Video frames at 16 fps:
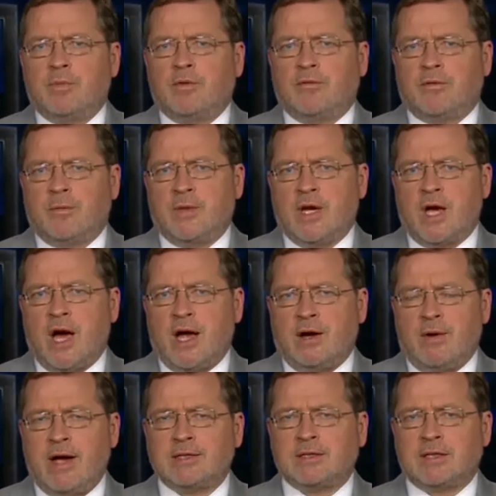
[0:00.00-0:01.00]
from the
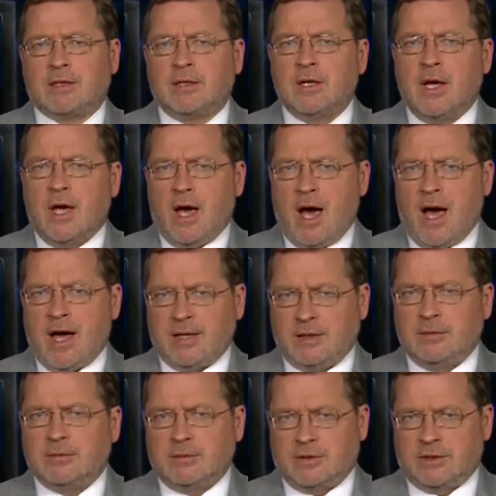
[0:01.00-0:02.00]
IRS, and I
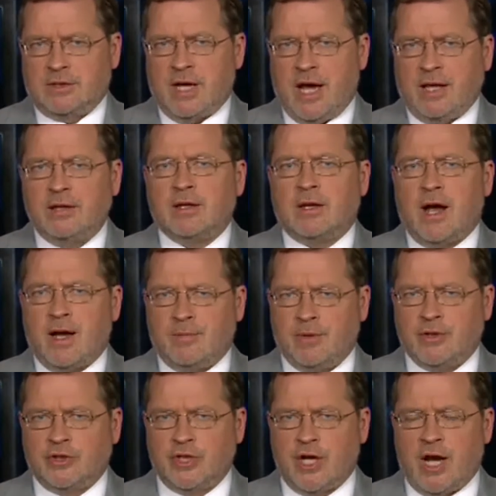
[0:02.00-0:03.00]
said that I'd been
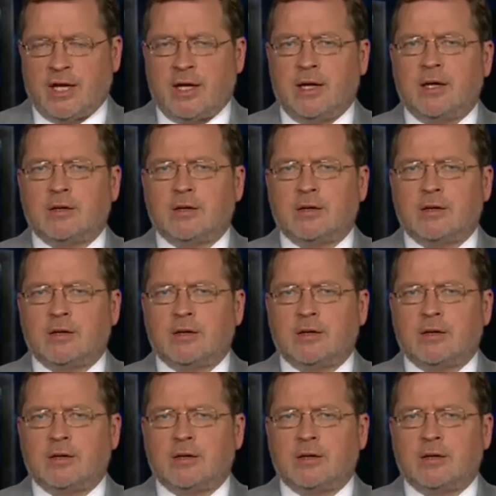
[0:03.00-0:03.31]
checking,